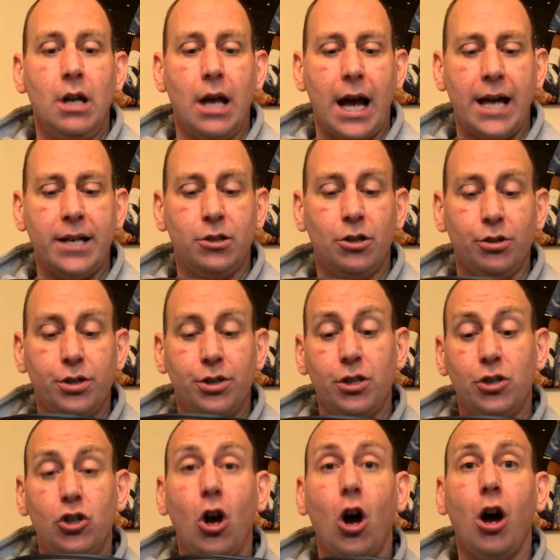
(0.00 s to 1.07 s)
and does the
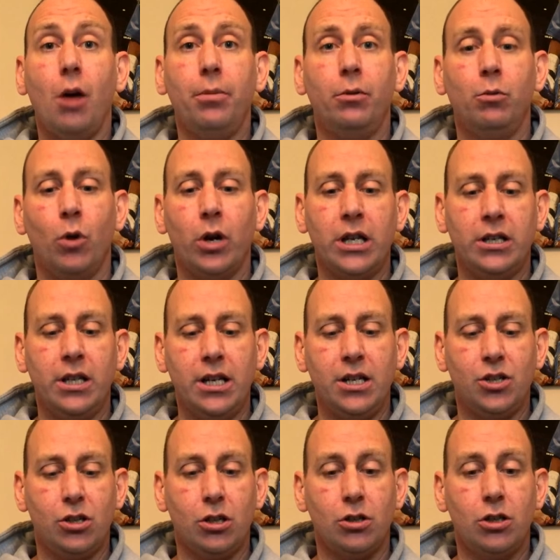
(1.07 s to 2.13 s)
job what it
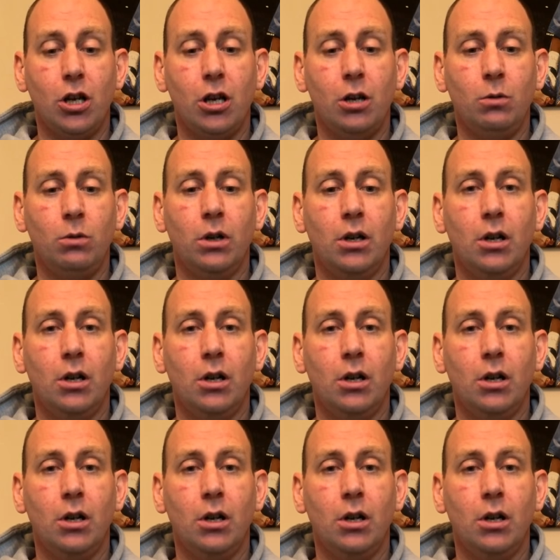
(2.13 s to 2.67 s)
needs to do,